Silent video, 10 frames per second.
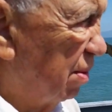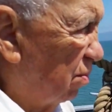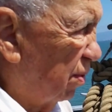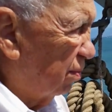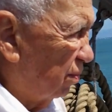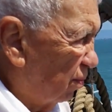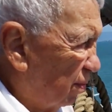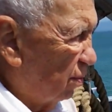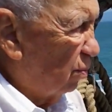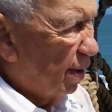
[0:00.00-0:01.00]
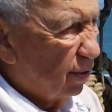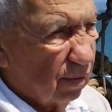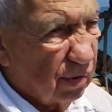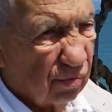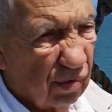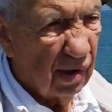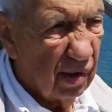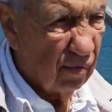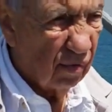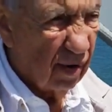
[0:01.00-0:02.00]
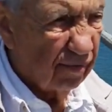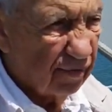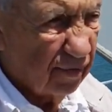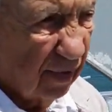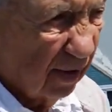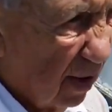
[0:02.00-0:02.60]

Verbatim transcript: but when, when the weather was really rough,